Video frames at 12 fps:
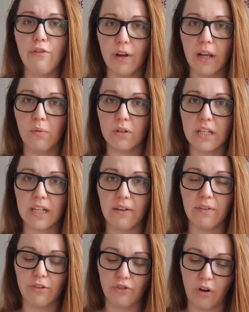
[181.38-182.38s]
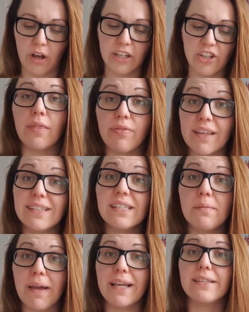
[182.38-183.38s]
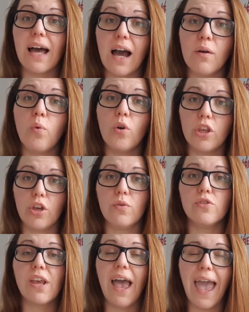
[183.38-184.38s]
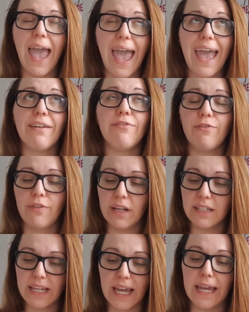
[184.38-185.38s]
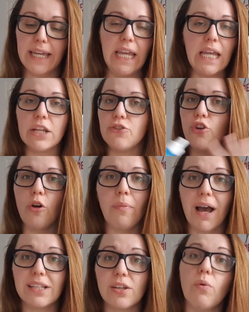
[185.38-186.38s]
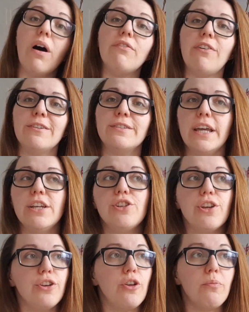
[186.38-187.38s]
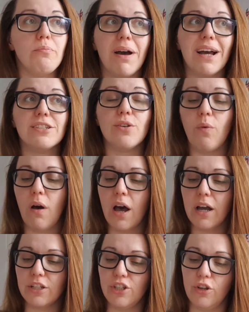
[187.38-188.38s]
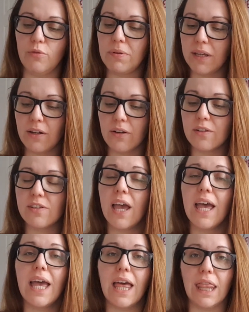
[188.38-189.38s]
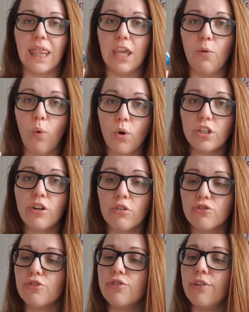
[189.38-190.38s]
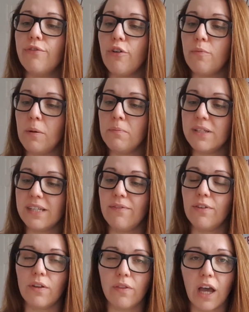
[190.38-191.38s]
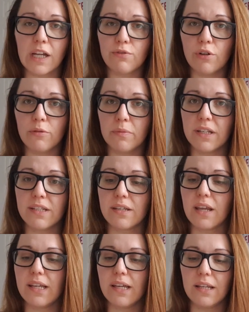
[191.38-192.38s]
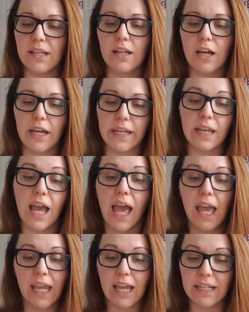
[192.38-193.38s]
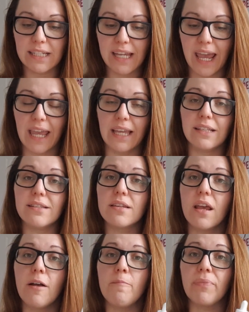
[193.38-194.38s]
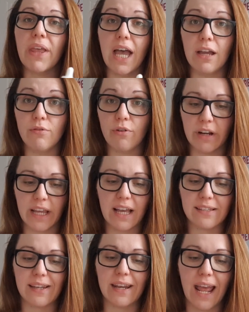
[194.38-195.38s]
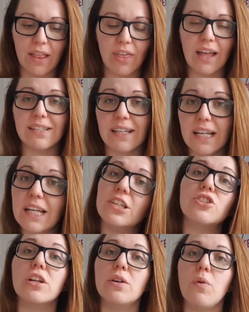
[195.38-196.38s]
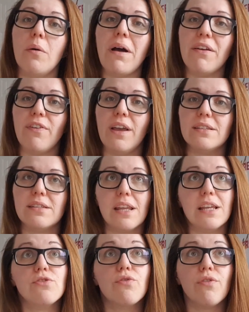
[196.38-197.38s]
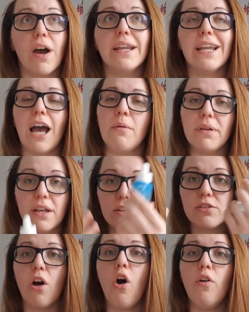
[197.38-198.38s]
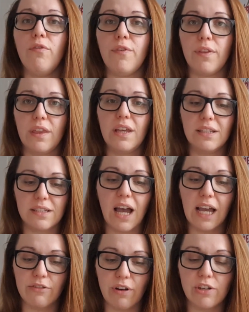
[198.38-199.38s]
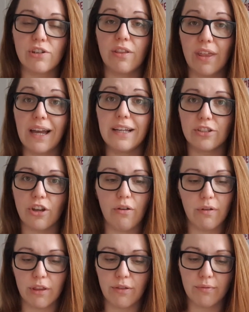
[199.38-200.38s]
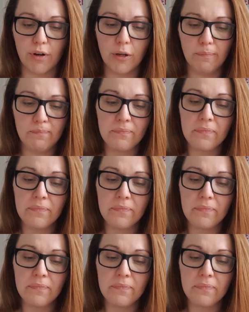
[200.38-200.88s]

really wanted to give it a try. So this is the base I will use every day, no matter what foundation, no matter what I do, because the water concentrate from Number 7, the Hydroluminous line, contains hyaluronic acid, and that's literally what my face needs right now because of the dehydration that is going through.